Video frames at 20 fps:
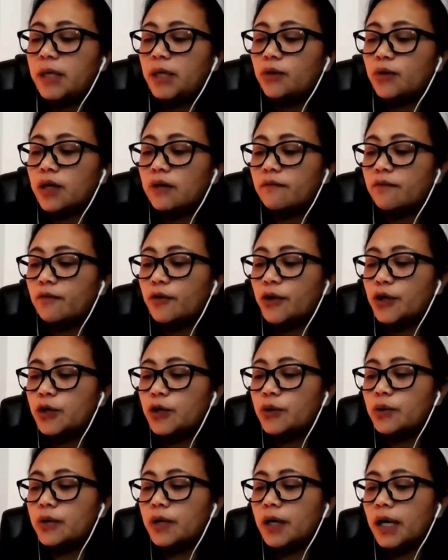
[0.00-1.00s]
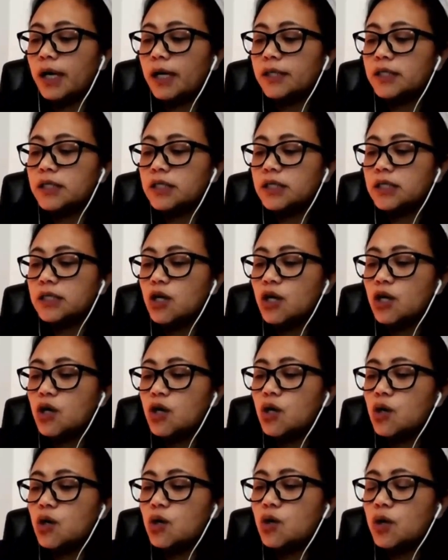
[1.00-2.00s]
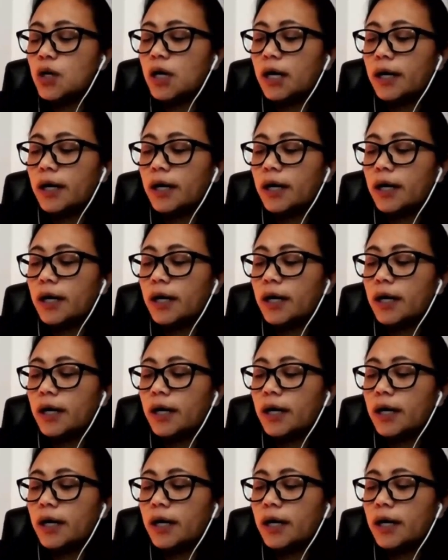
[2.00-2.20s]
looking for you, and so